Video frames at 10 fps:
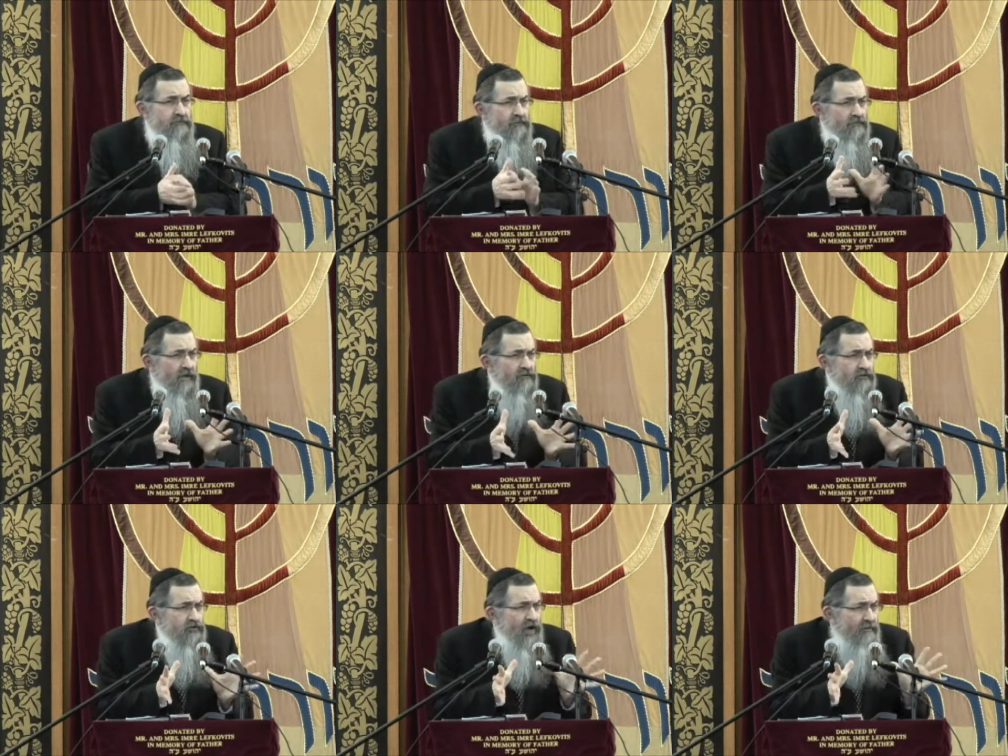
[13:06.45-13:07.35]
It's not
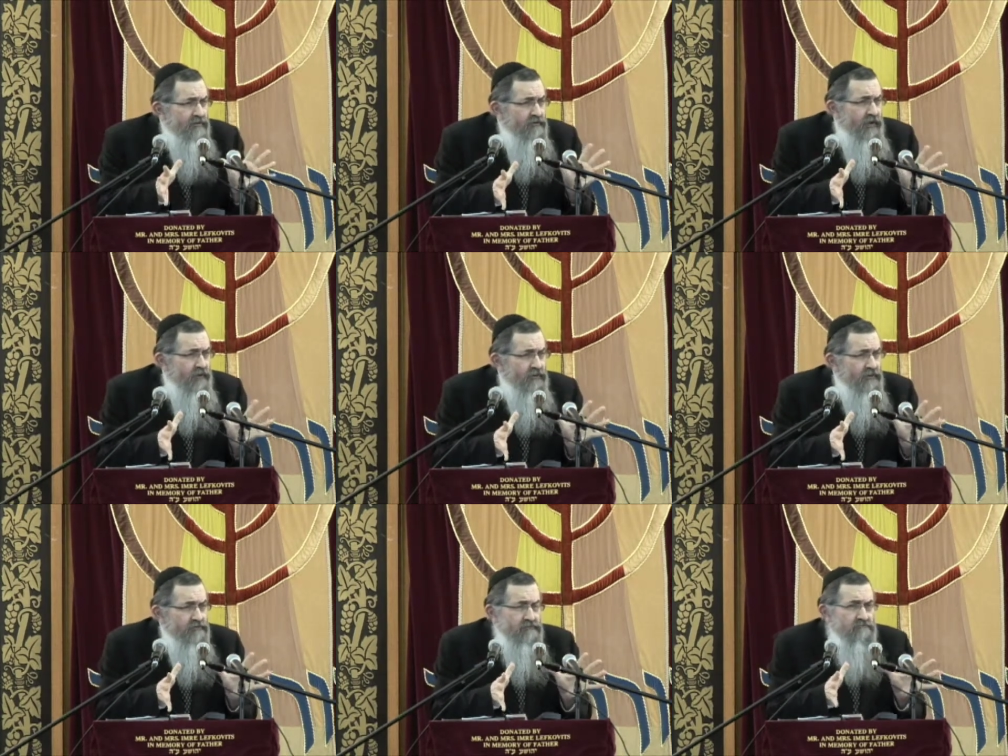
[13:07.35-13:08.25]
the Shabbos
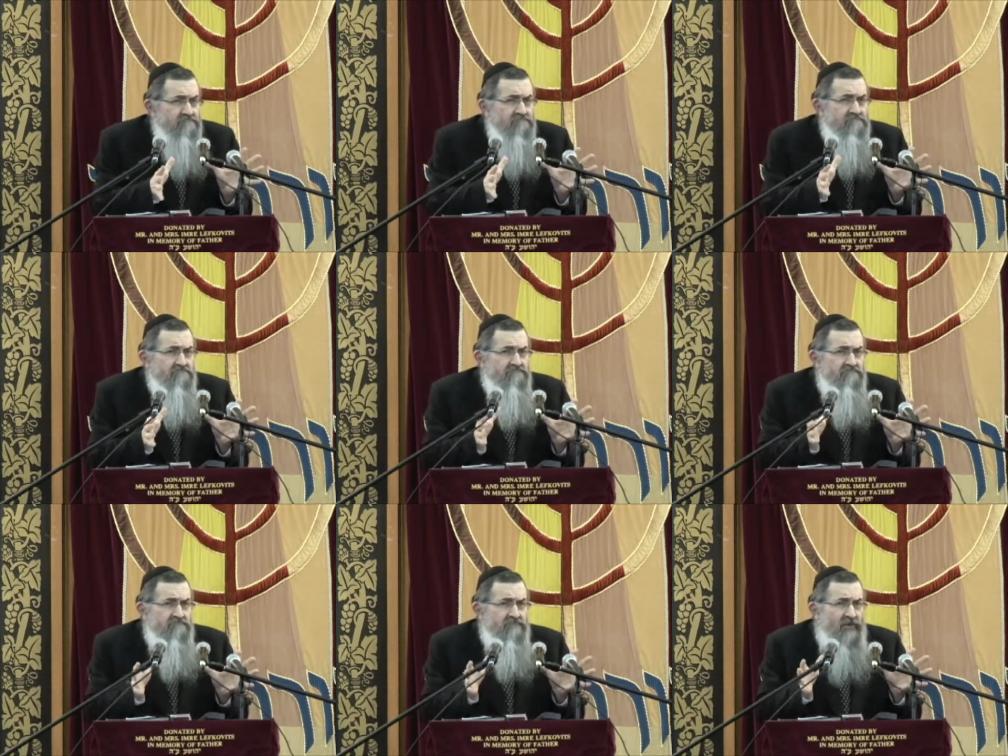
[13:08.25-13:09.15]
table.
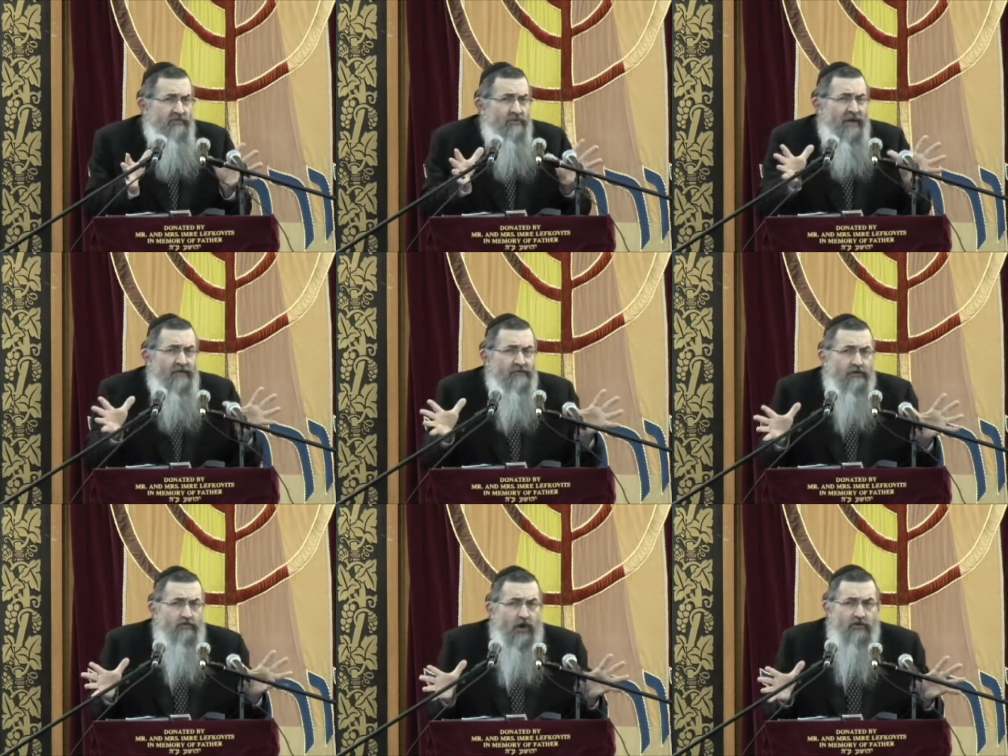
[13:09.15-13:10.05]
Everybody's in
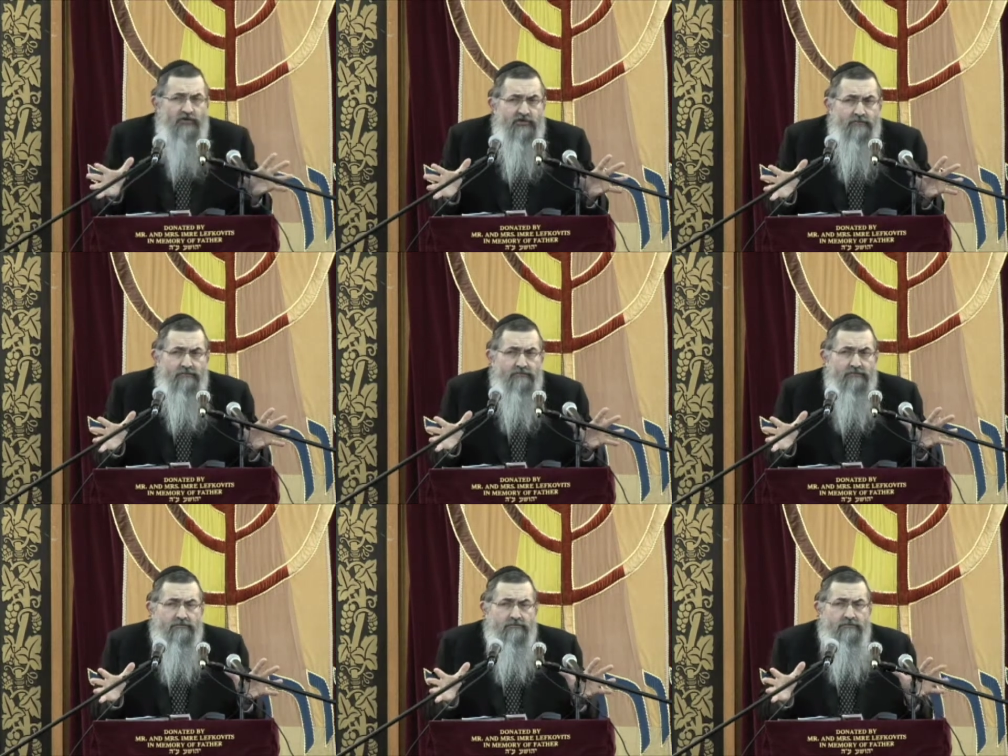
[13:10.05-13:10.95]
a rush.
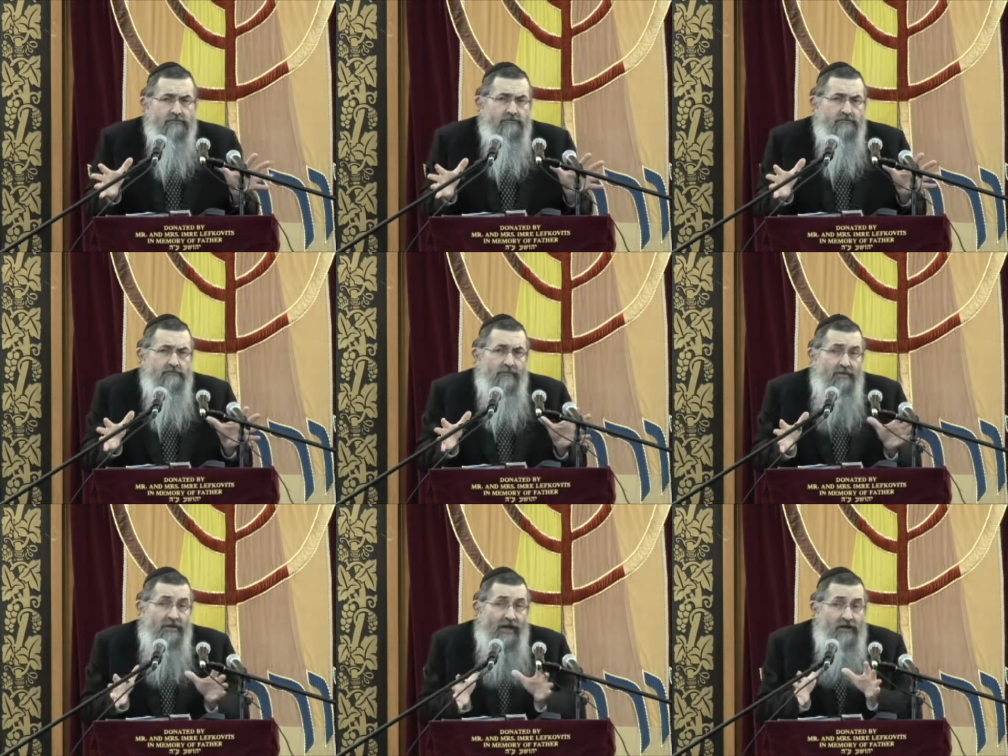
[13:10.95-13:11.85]

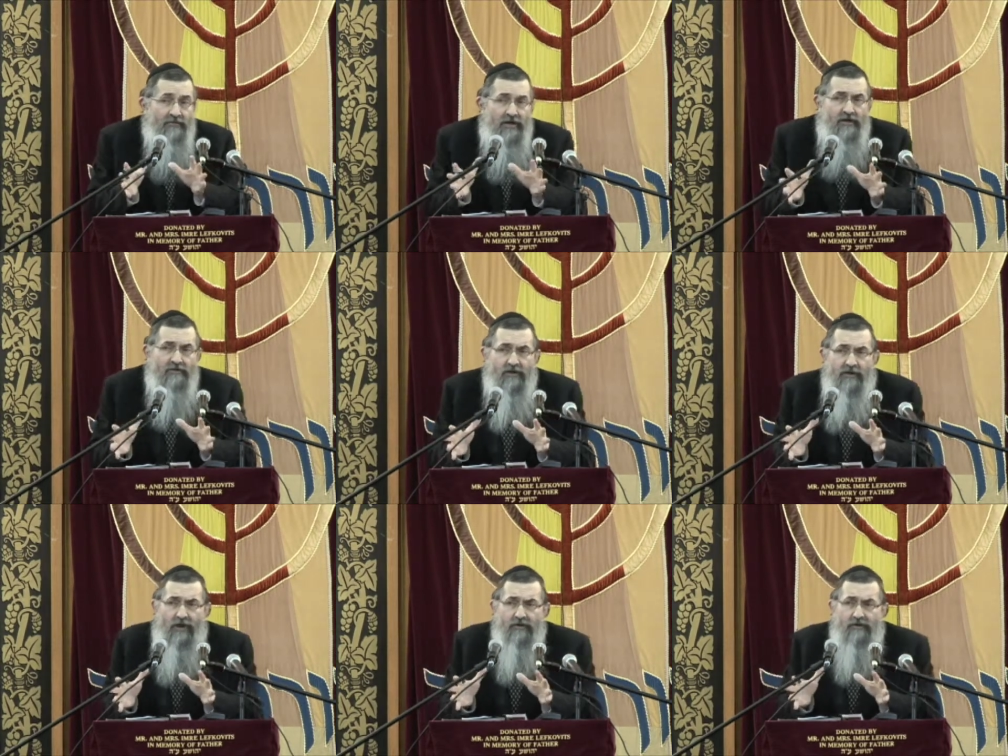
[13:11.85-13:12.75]
Maybe not even eating
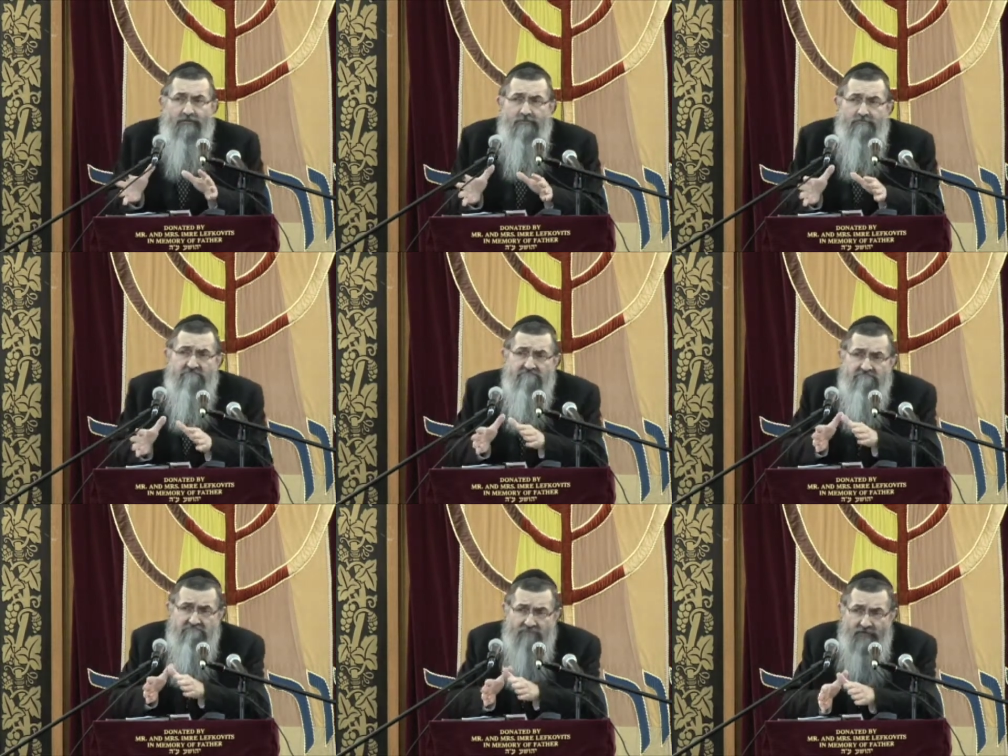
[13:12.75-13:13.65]
together.
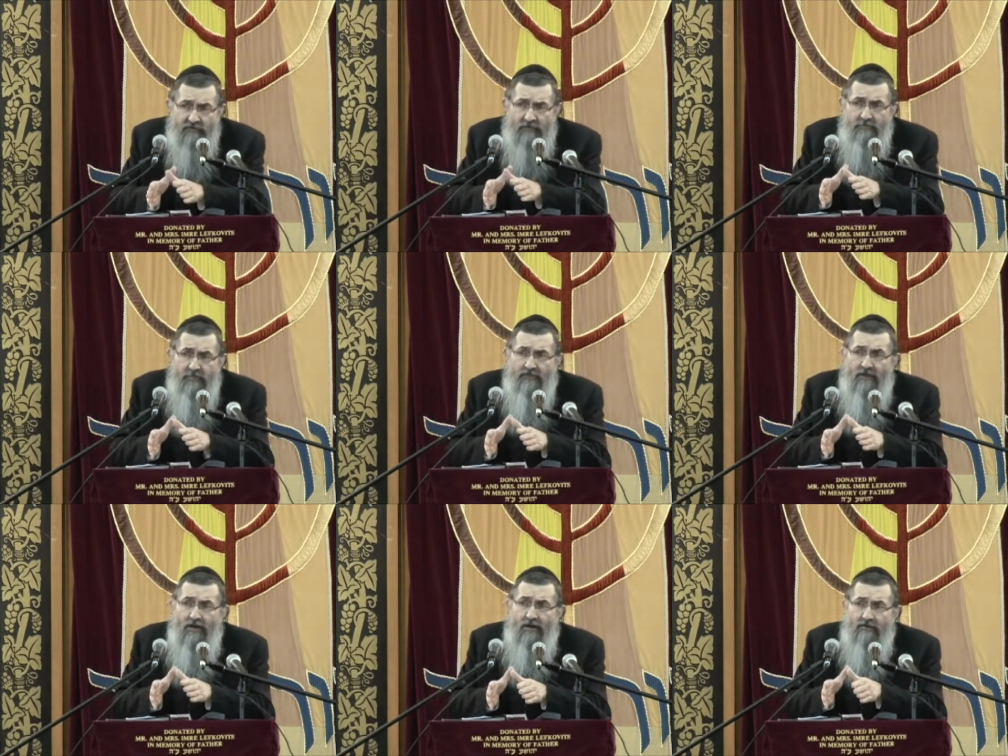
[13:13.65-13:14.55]
The supper's
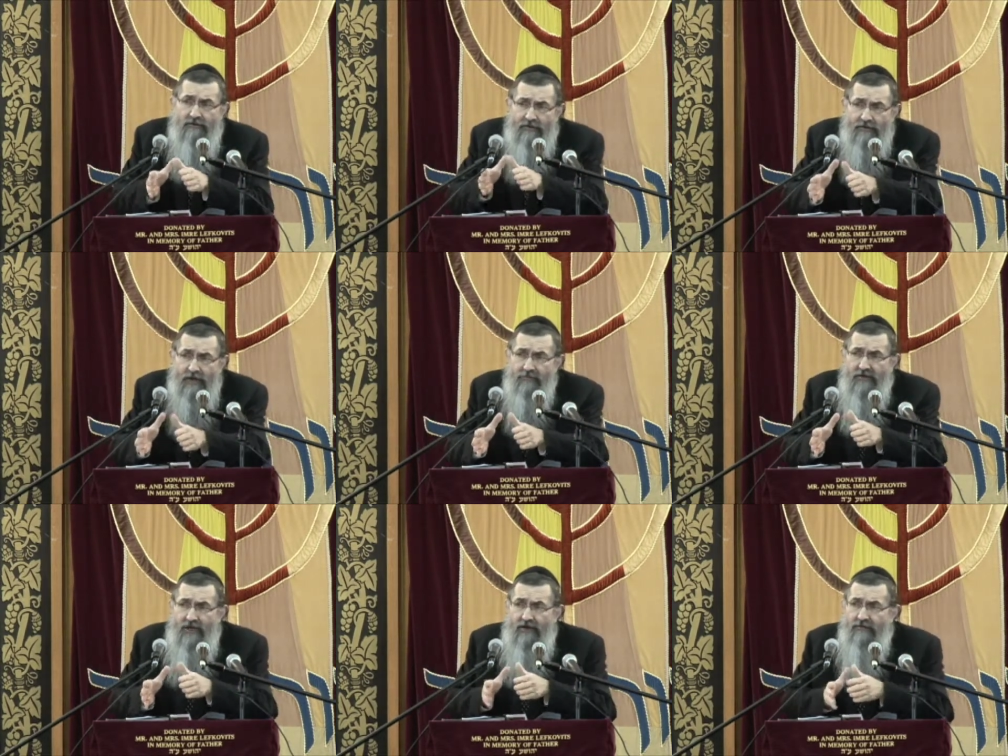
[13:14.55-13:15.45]
there. Come
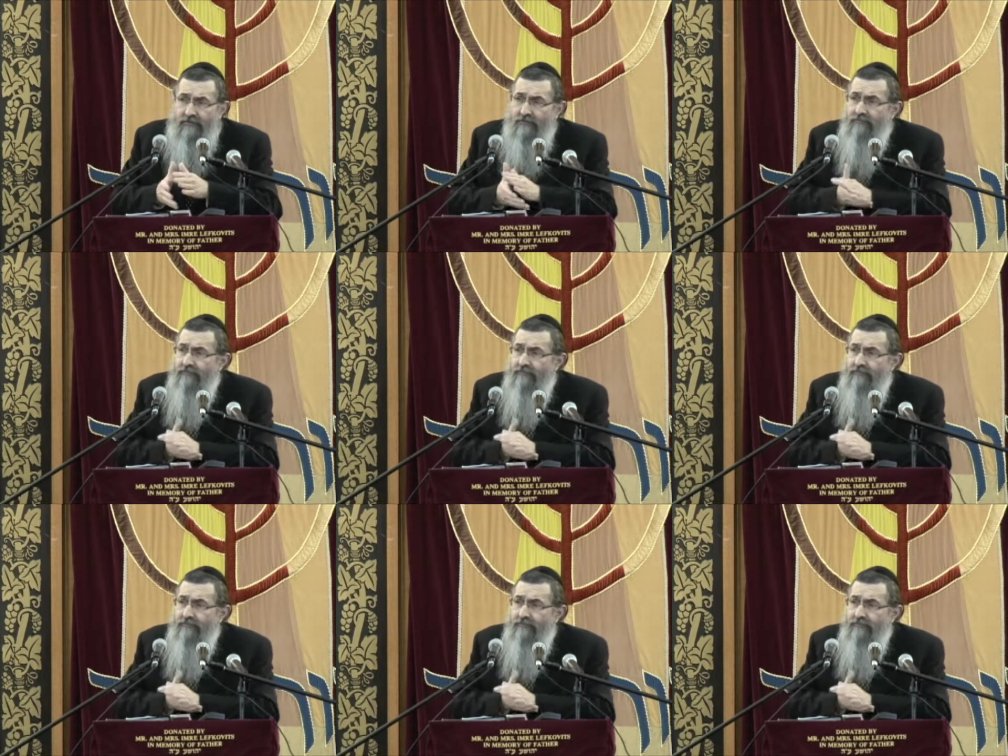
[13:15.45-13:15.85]
and get it.